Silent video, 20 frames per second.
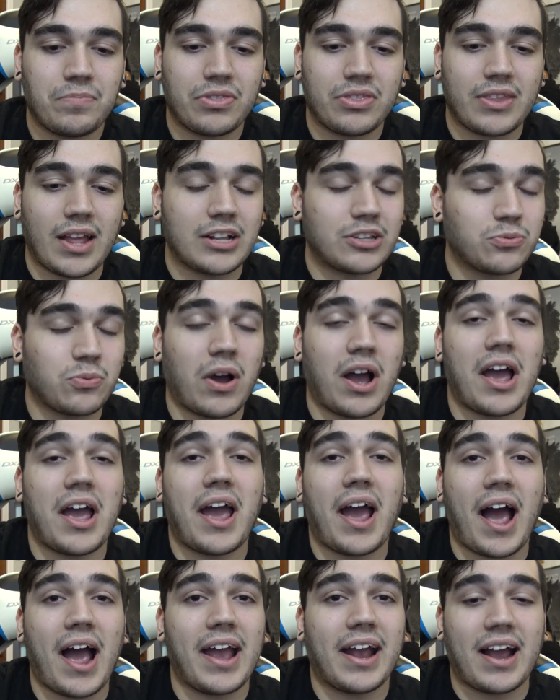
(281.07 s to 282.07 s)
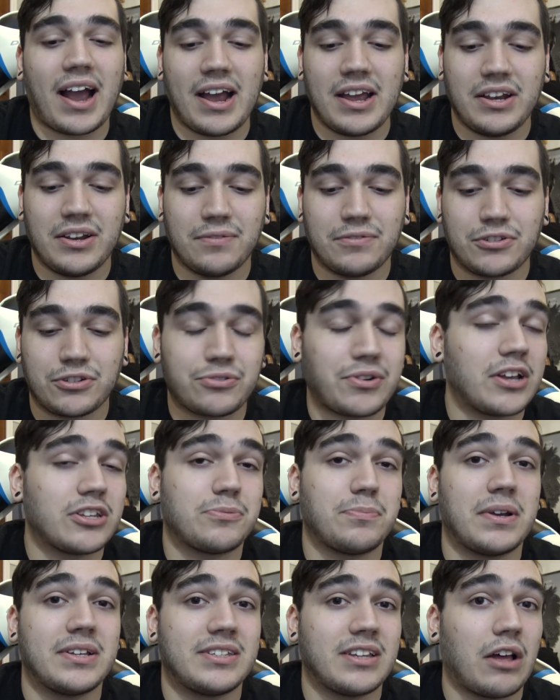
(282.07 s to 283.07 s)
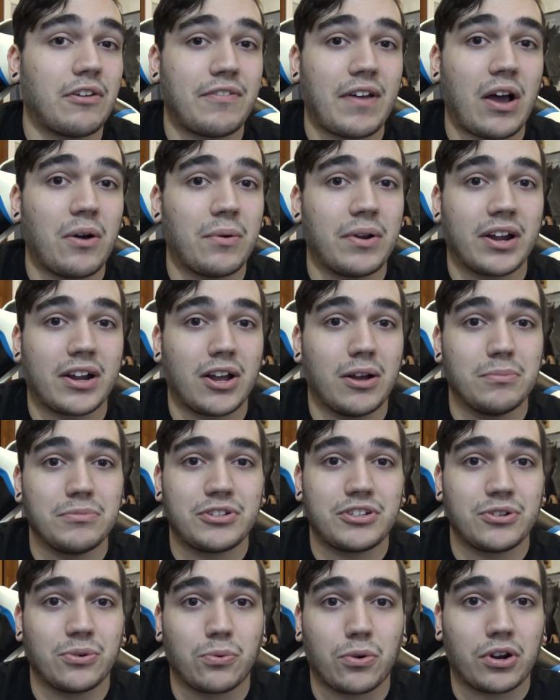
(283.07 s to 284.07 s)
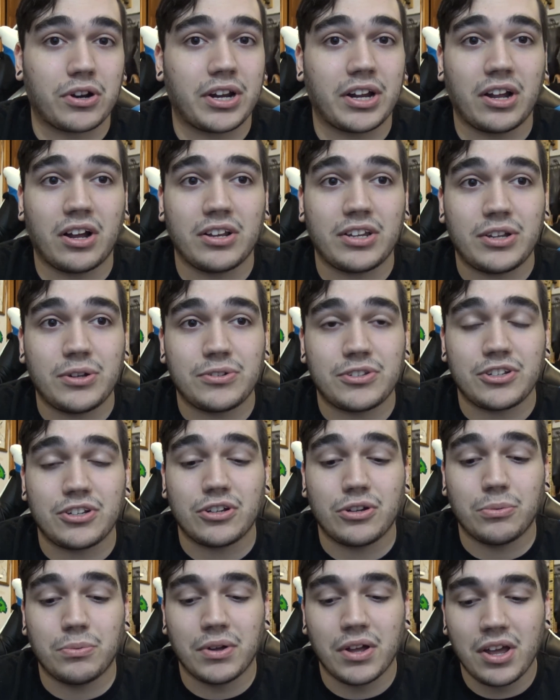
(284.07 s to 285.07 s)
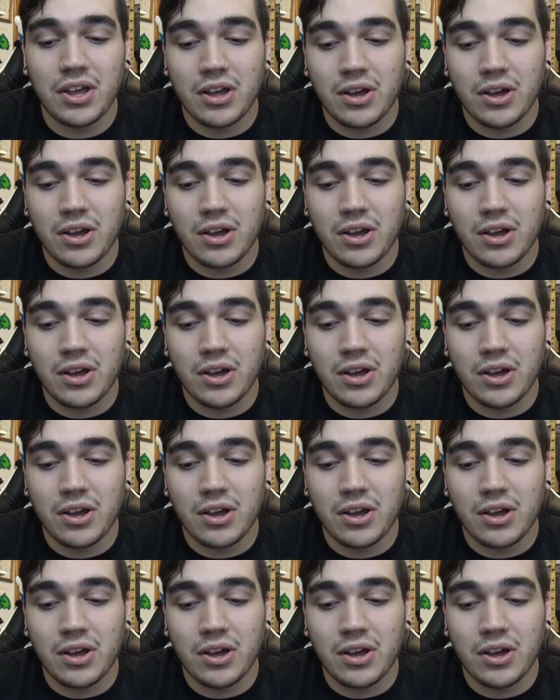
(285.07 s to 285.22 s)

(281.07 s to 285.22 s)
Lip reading: that's why I kind of stress myself out when it comes to working on YouTube